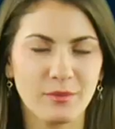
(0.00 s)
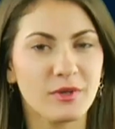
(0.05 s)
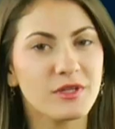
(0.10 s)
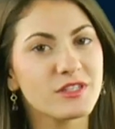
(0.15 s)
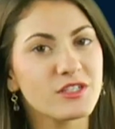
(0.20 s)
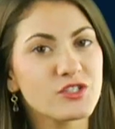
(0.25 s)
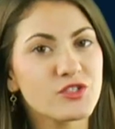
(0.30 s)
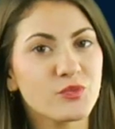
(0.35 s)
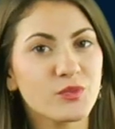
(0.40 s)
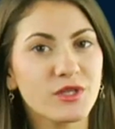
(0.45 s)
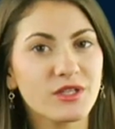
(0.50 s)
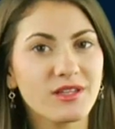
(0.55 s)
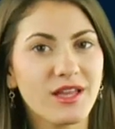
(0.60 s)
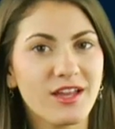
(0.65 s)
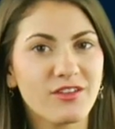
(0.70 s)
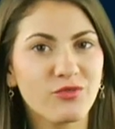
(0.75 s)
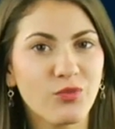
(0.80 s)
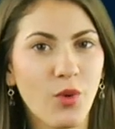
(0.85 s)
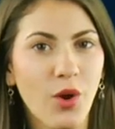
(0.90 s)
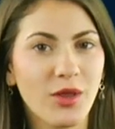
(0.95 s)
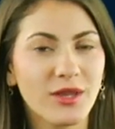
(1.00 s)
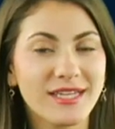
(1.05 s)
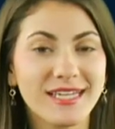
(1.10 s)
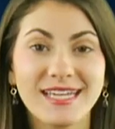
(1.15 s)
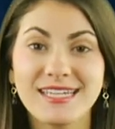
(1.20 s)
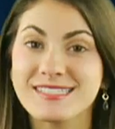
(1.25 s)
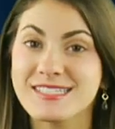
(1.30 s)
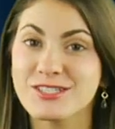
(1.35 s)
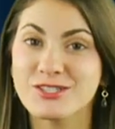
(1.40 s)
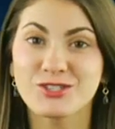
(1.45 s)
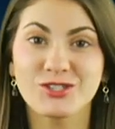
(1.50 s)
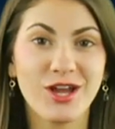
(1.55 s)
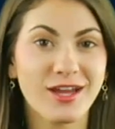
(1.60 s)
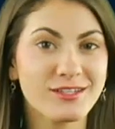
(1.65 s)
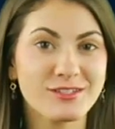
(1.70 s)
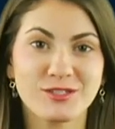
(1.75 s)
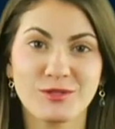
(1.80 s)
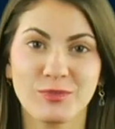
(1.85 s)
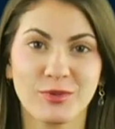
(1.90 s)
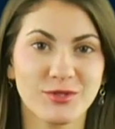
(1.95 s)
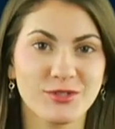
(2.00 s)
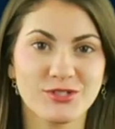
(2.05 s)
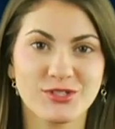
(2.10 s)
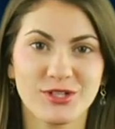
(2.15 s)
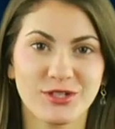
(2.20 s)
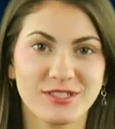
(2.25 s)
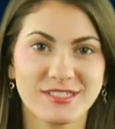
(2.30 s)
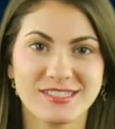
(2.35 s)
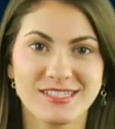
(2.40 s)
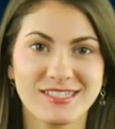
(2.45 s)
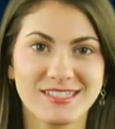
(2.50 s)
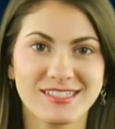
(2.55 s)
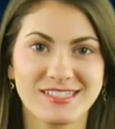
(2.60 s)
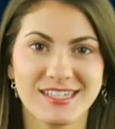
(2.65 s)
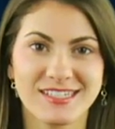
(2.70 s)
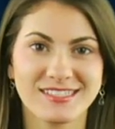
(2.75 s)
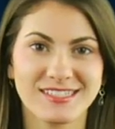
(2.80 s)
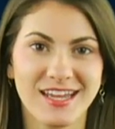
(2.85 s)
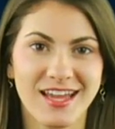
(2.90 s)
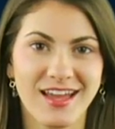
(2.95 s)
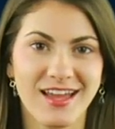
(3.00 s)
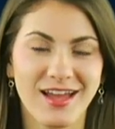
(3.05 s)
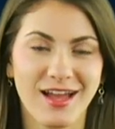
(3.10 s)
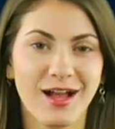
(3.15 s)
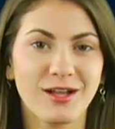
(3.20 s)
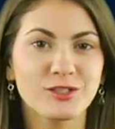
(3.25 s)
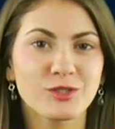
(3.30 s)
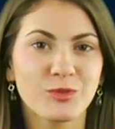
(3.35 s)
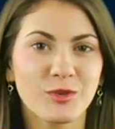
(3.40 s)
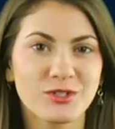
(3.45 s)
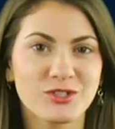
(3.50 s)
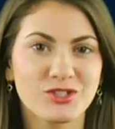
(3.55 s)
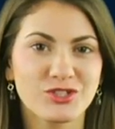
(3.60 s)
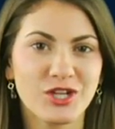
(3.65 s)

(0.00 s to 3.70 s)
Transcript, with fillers: But this real life WALL-E isn't just a personal assistant. Aldebaran's